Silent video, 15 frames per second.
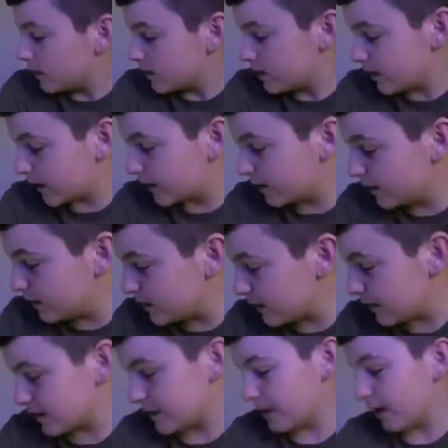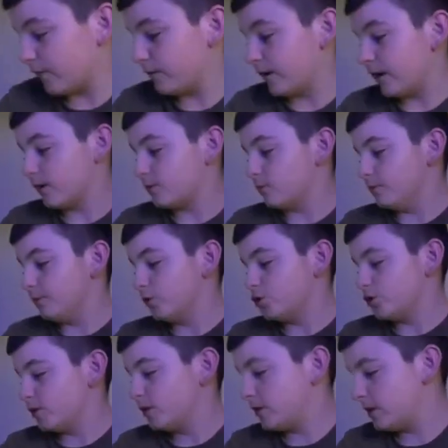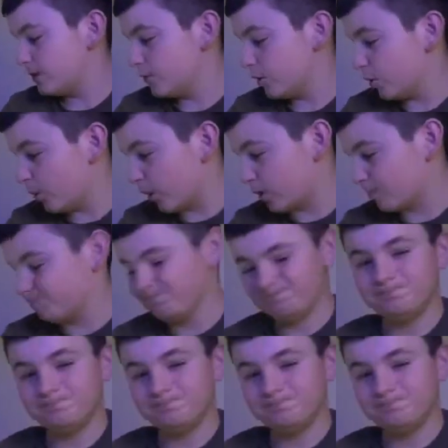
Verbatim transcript: Second is an Atletico Madrid team who are